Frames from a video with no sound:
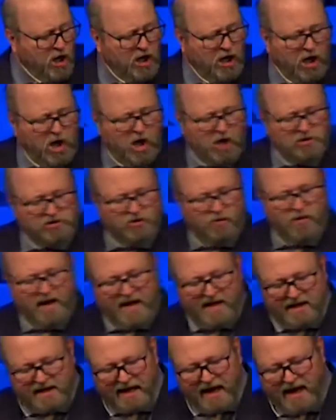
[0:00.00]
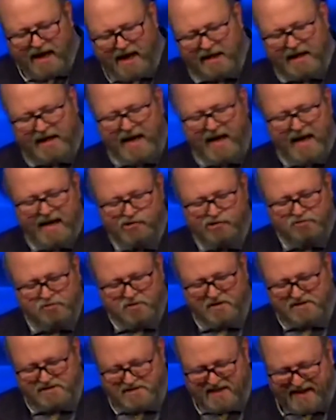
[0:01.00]
along the way, God has
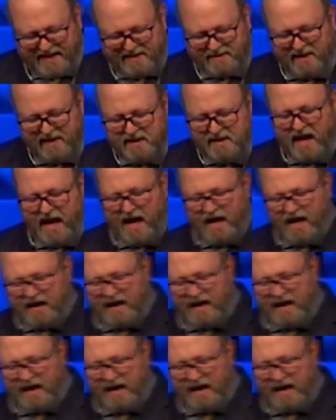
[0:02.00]
protected, God